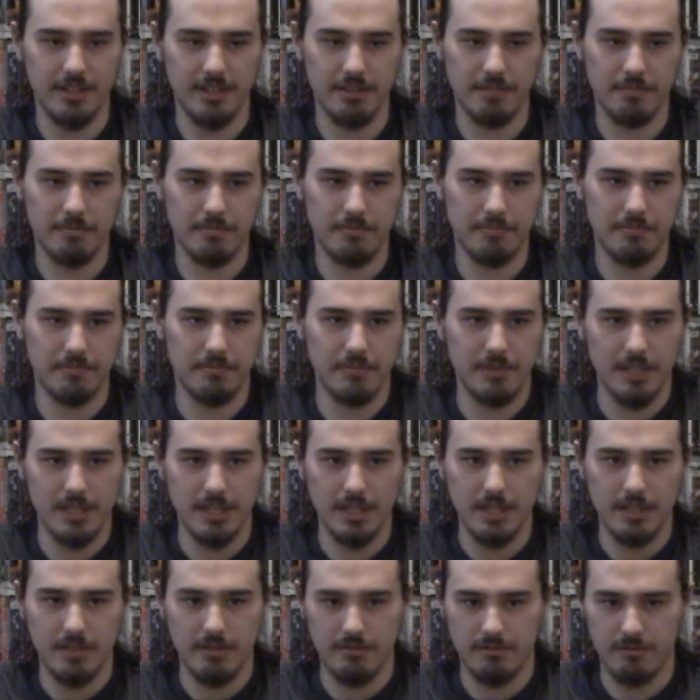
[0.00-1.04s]
him
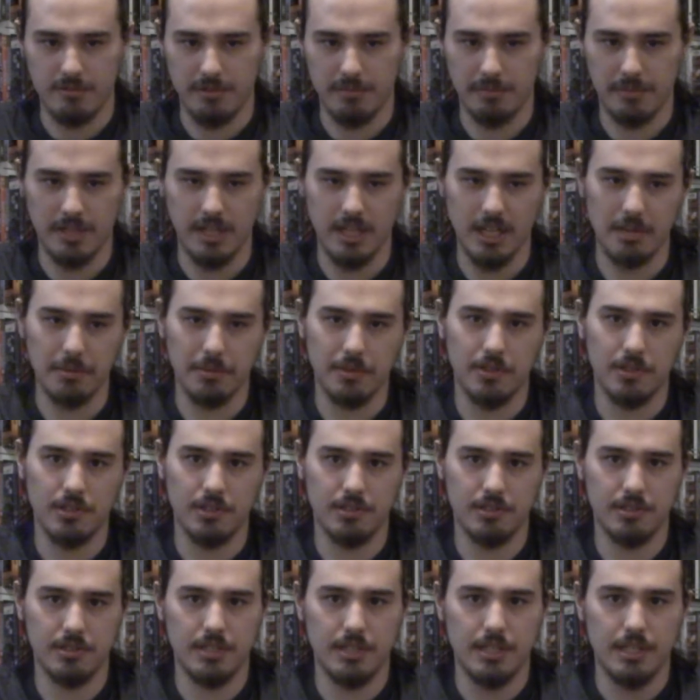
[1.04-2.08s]
from
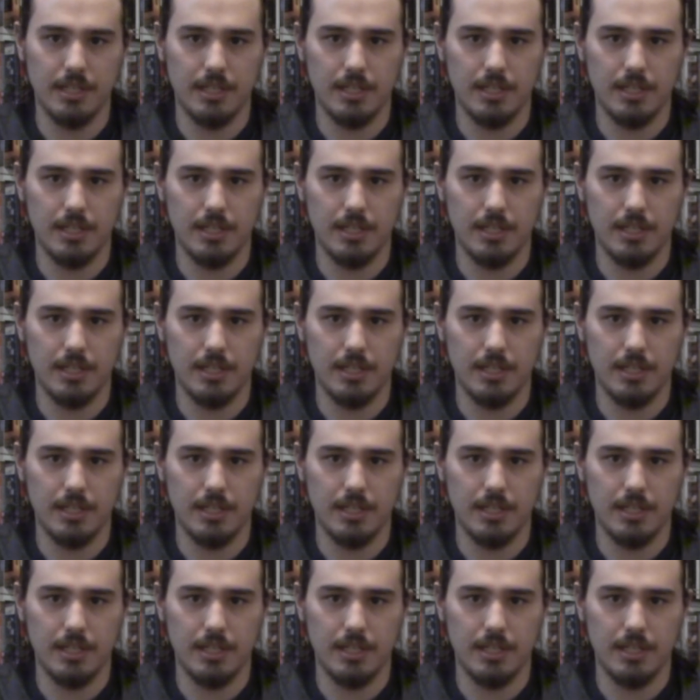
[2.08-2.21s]
Cable,